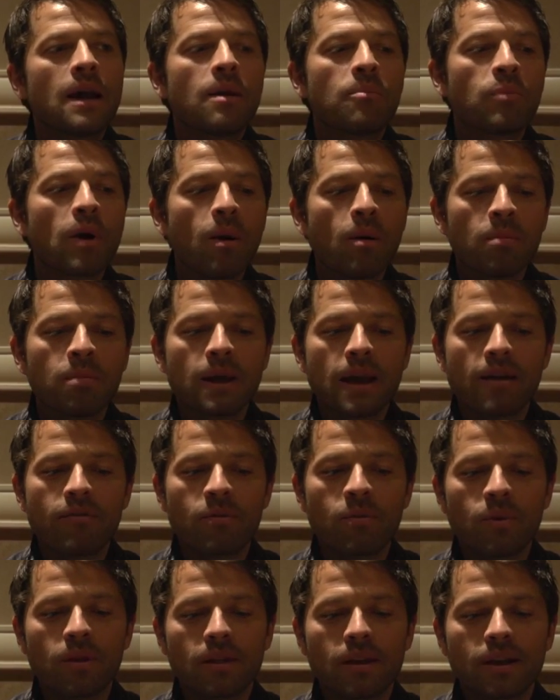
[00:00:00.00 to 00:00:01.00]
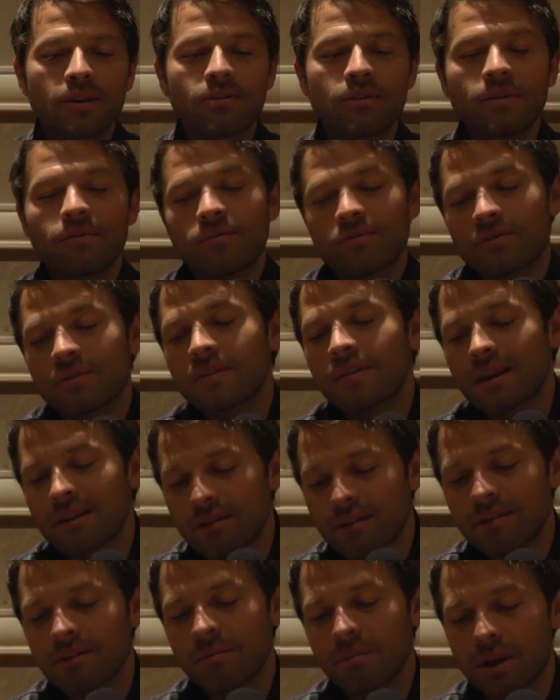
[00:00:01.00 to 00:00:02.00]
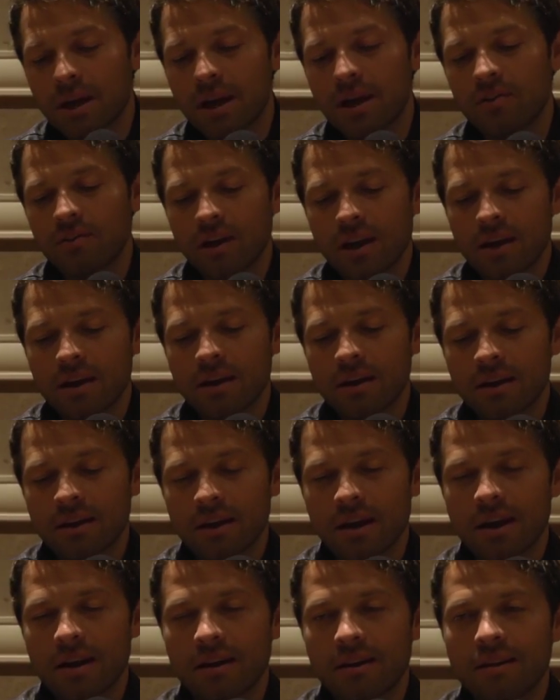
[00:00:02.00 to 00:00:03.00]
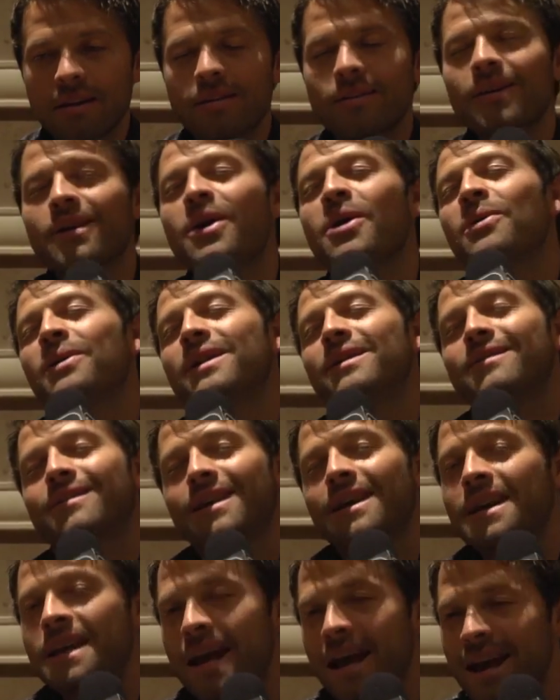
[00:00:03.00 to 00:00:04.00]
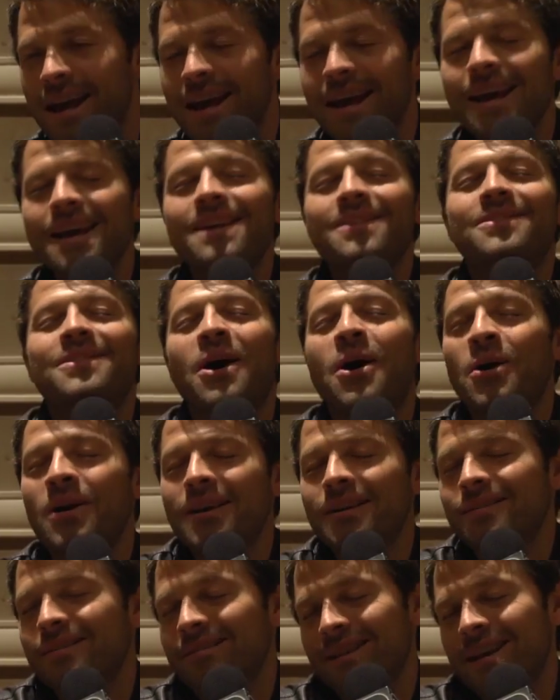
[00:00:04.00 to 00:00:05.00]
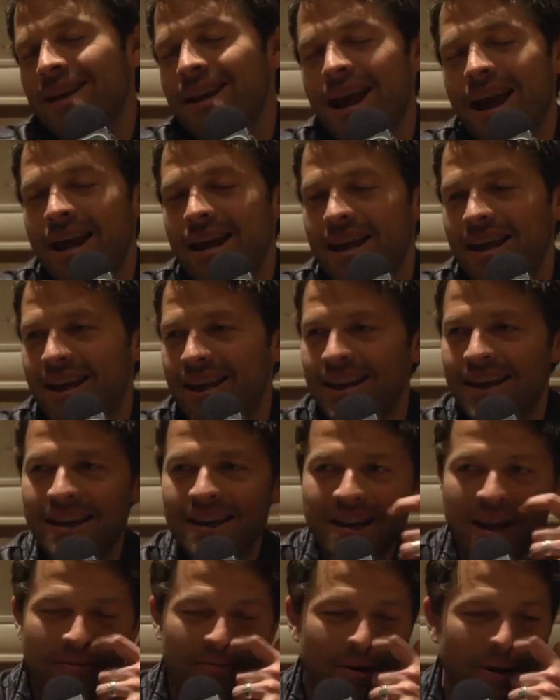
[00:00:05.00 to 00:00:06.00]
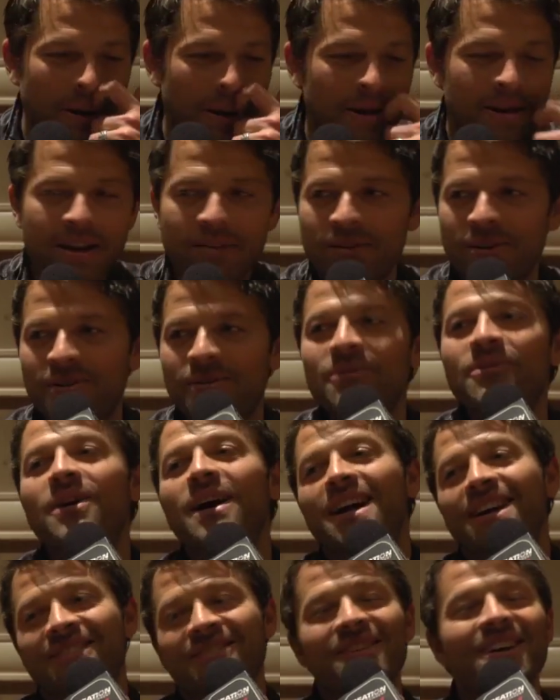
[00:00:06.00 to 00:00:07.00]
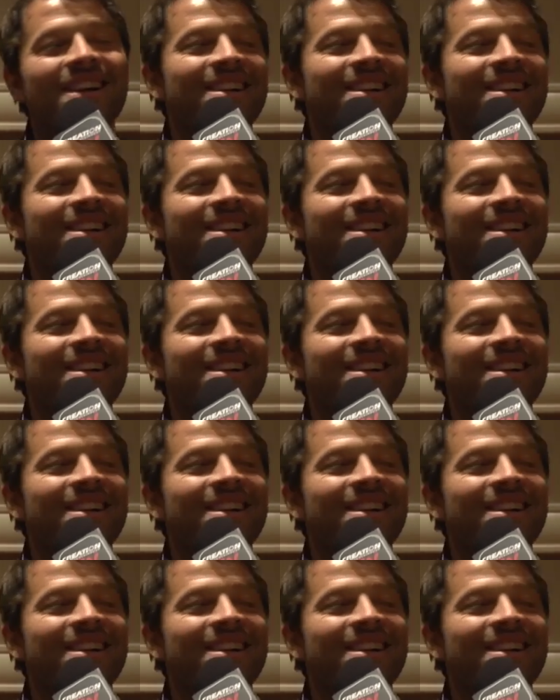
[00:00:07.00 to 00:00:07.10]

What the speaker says: Probably everyone thinks if they see somebody hitchhiking in Canada, they're like, "Oh, he's Canadian. He'd never do." Right.